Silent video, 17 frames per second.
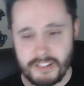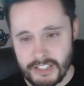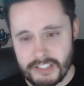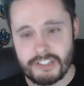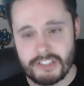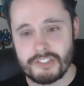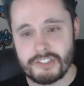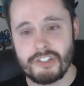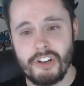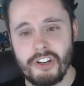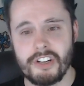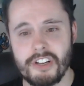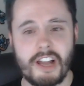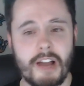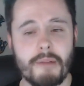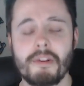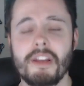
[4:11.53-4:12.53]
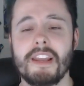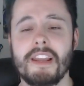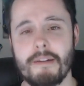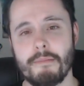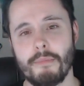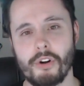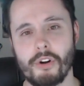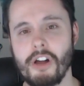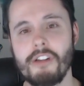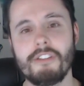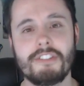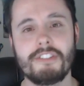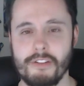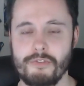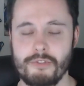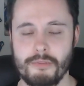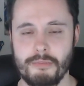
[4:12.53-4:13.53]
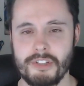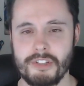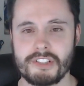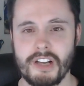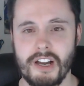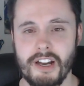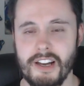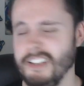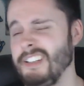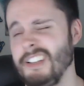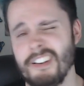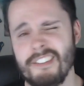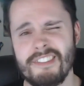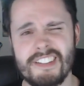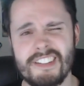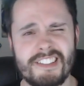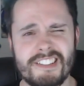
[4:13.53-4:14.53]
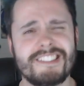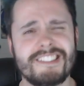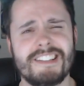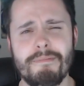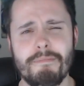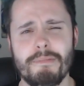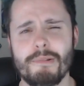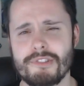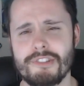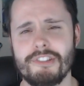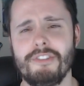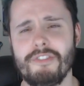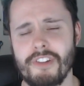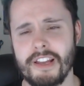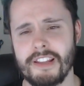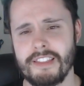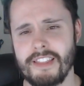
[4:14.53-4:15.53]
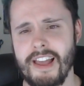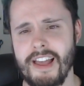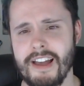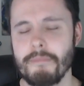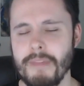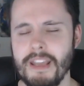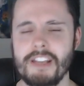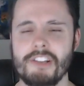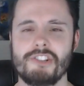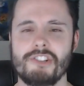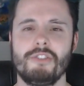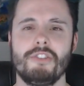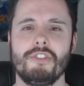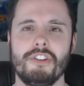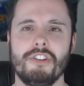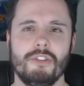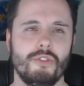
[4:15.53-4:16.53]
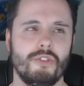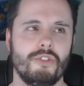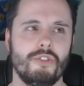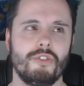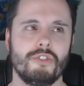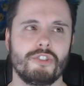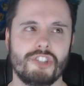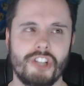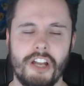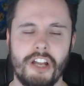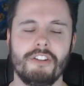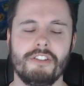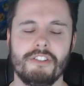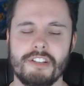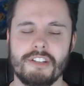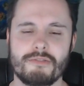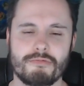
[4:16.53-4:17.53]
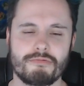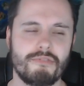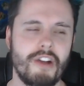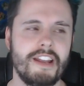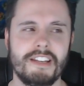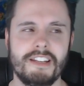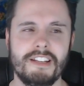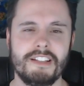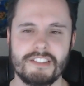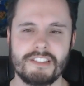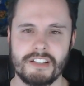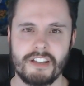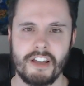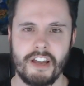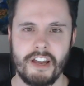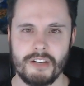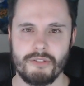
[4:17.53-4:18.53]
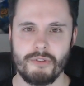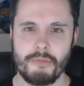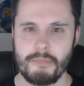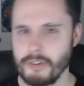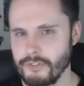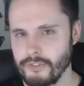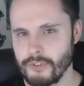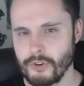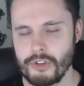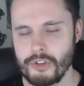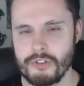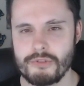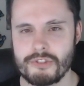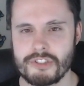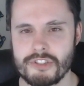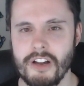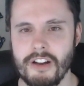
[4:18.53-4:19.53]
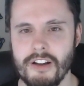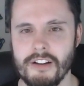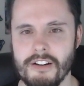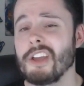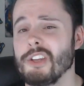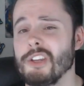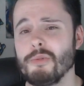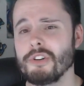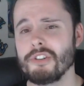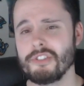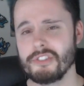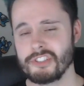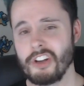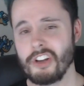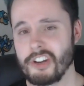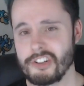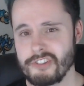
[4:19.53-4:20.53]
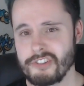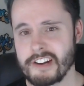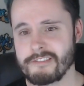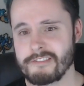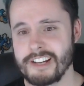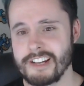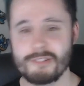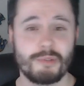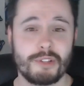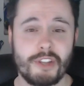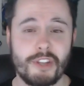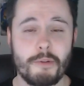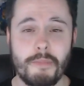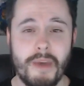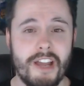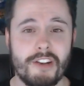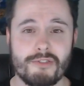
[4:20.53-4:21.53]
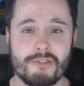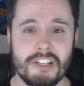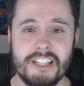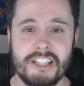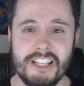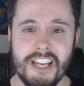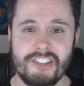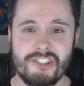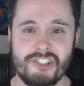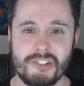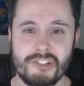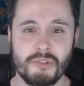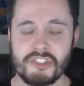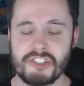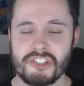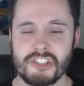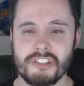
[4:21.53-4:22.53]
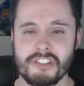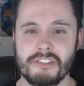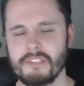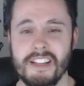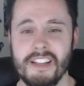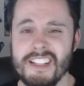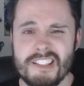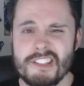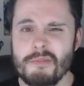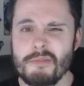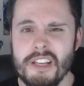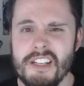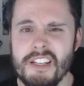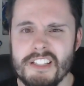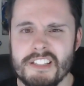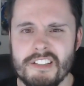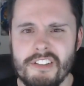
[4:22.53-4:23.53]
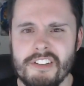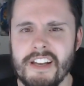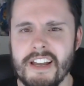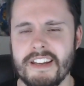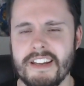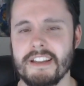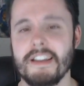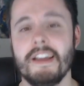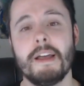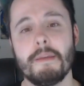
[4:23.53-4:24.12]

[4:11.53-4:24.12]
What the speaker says: This is good. I'm going to get more content from this guy. You know, just simple stuff like that. Make sure that your channel is ready to go before you start. You wouldn't start a drag race with no petrol in the engine, would you? And that's the way you need to look at it.